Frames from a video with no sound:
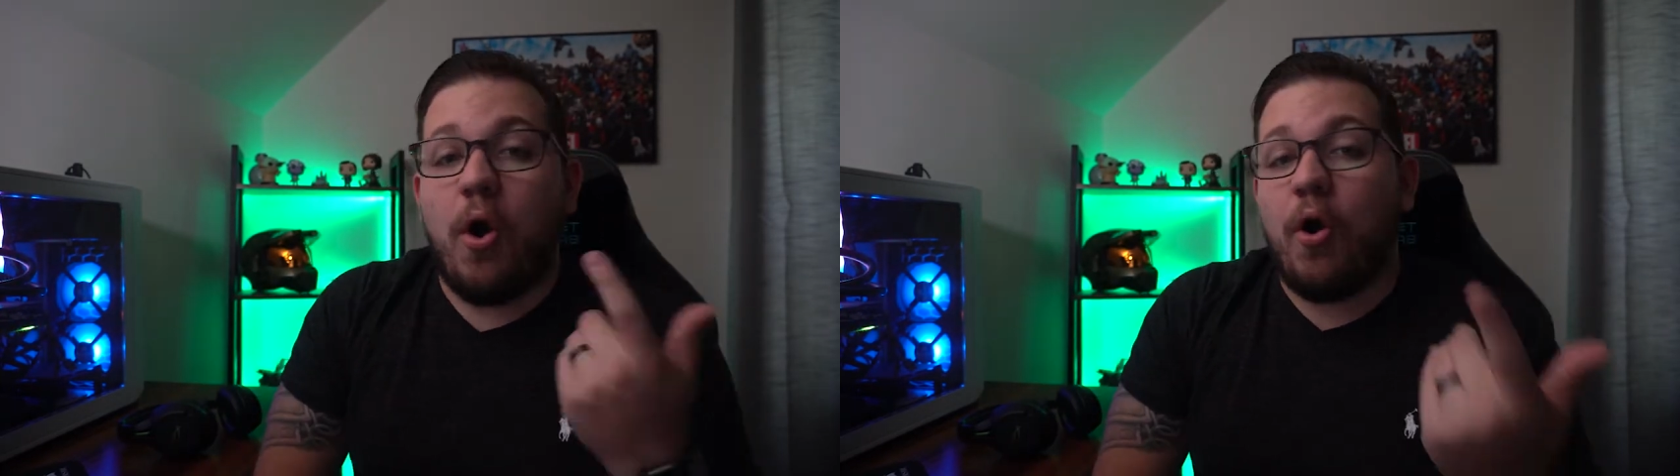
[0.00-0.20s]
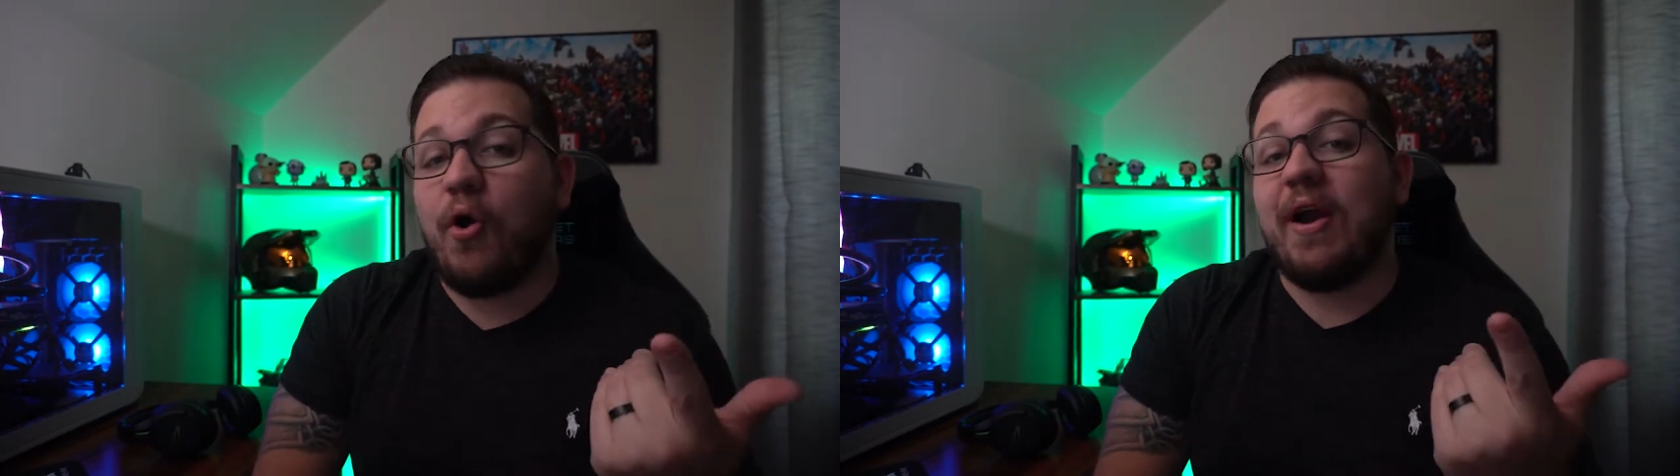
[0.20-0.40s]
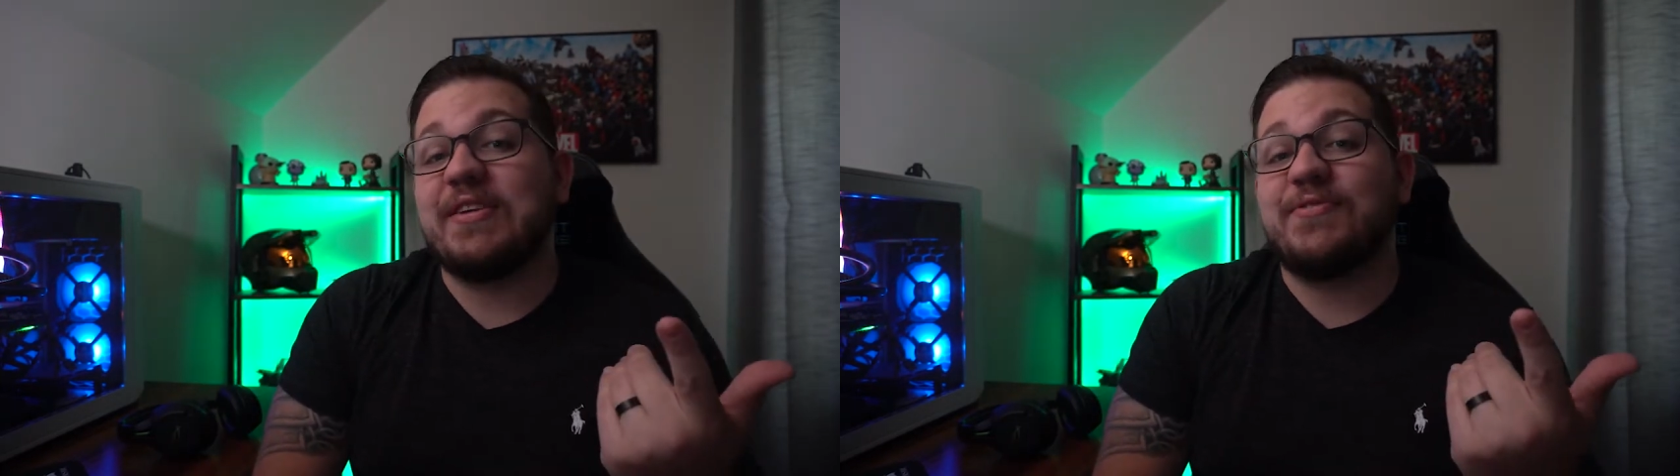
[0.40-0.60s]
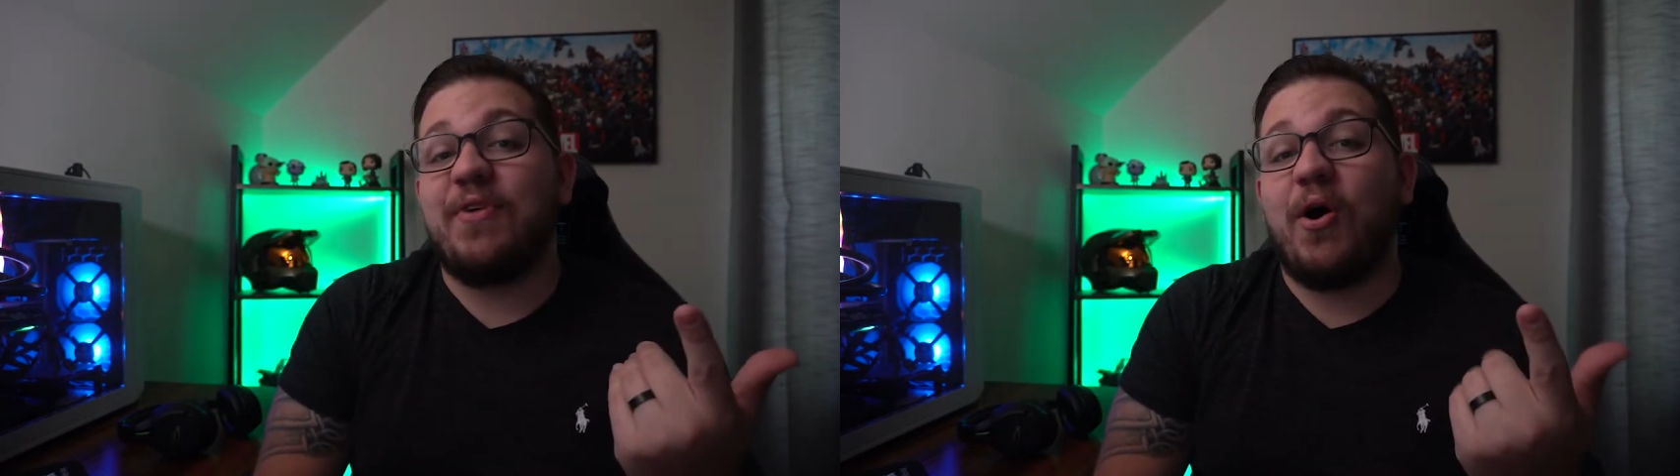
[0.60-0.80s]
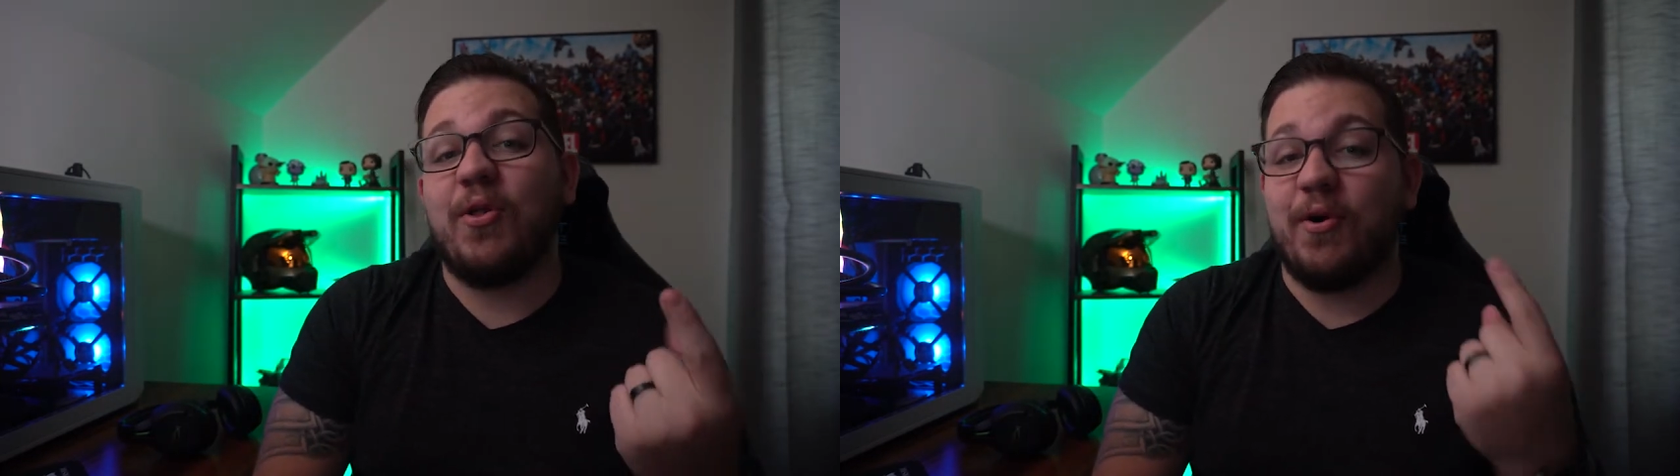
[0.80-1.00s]
are as
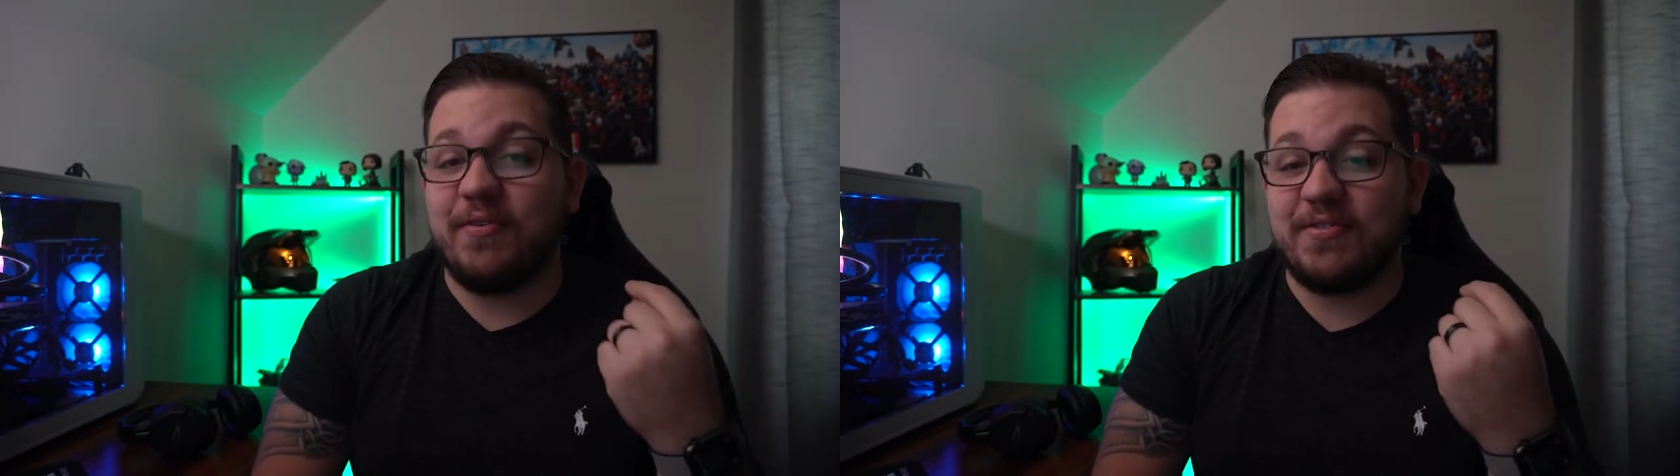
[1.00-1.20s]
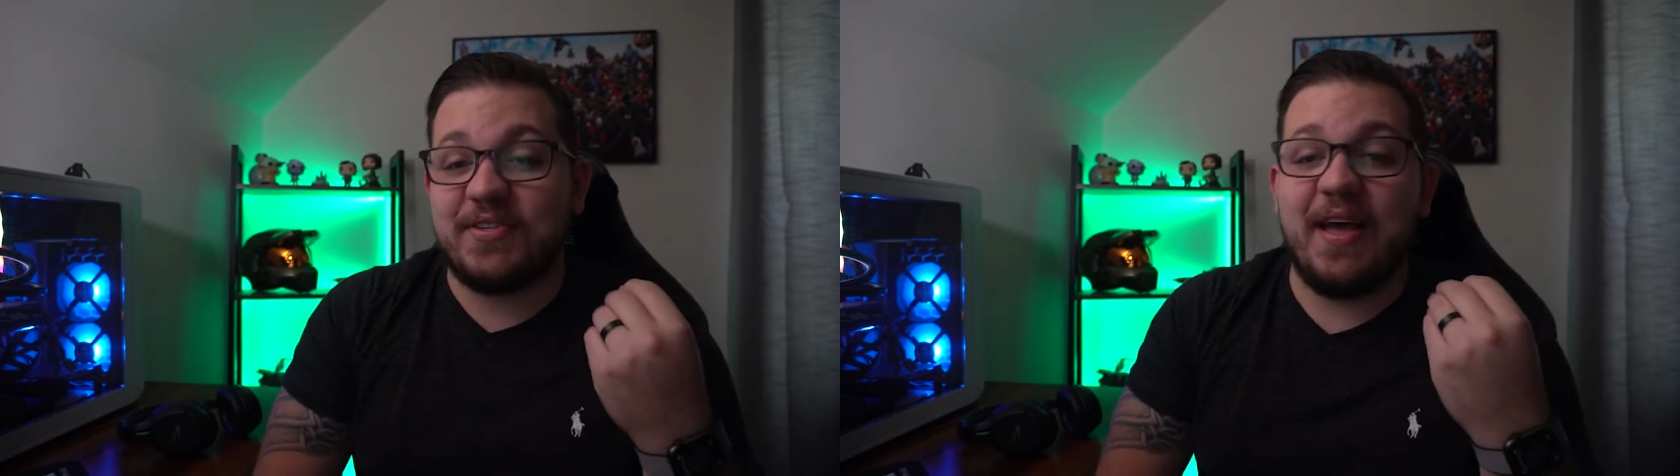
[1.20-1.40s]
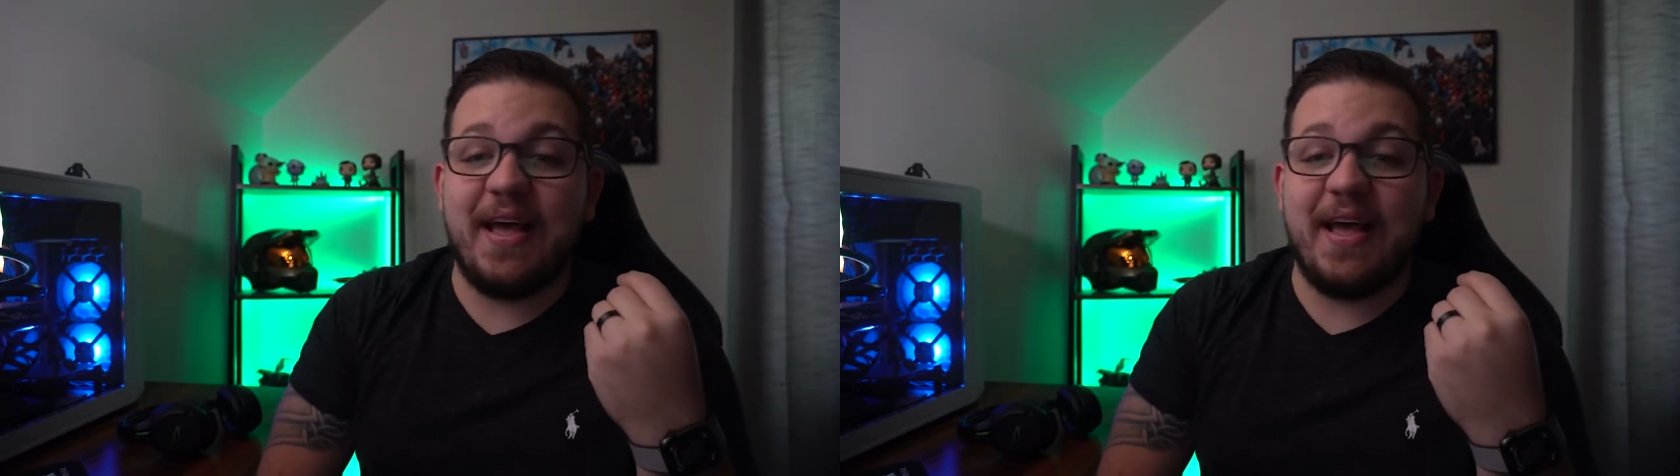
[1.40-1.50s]
follows.